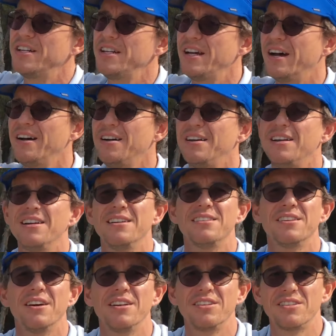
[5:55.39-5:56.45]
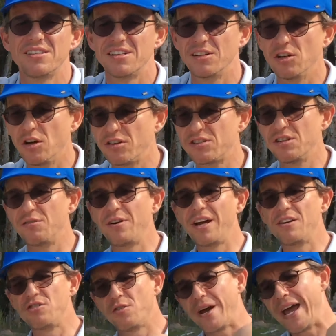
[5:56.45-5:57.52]
here, so it just locks it
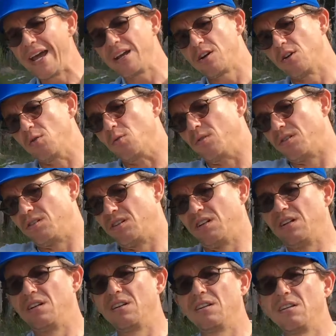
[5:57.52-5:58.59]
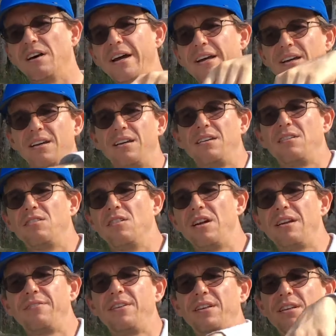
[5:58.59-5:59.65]
around your ankle. Like, not
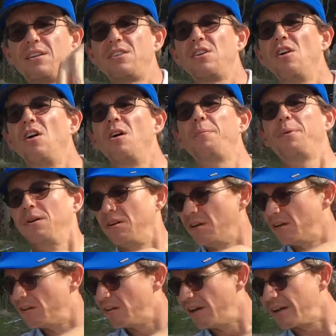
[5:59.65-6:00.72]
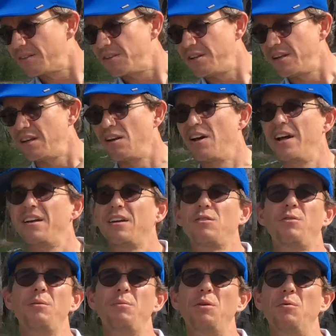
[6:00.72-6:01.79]
even at the top, like the Enlightened
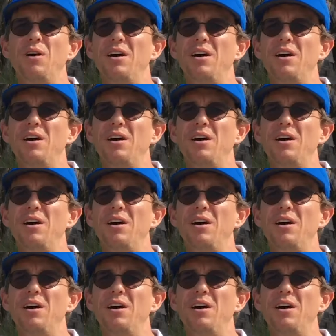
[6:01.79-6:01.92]
equipment